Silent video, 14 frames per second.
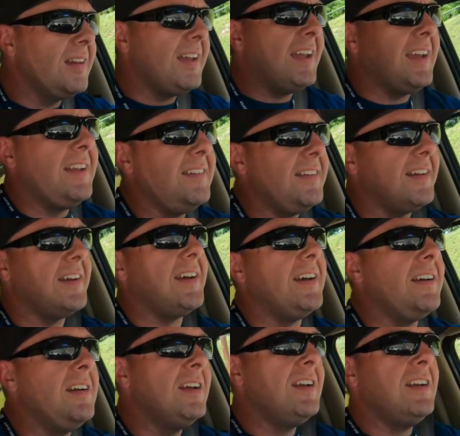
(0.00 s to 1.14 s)
And uh,
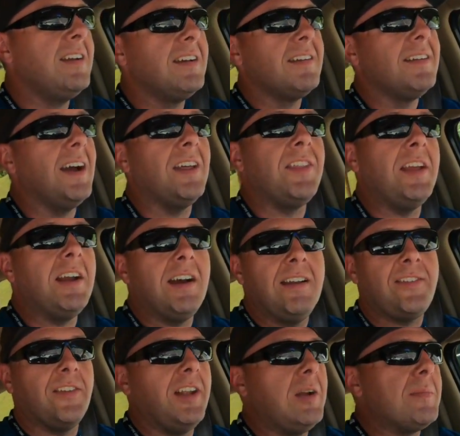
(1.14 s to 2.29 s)
I think
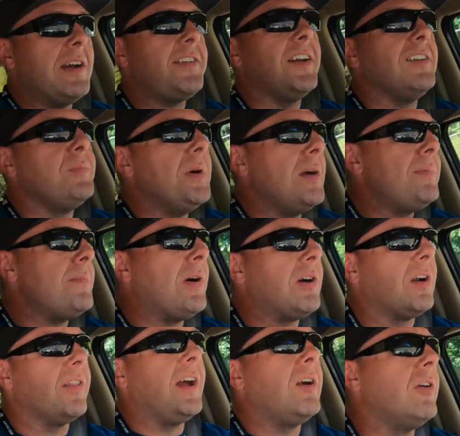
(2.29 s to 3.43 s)
isolating myself might be
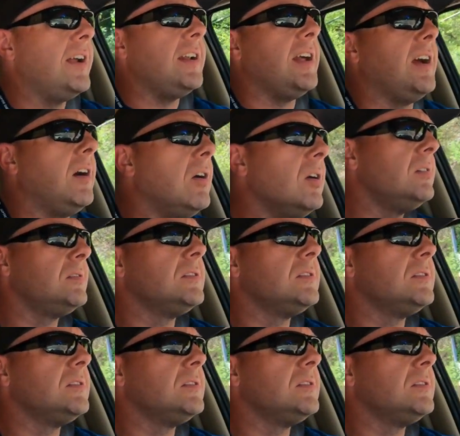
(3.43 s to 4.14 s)
part of that right now.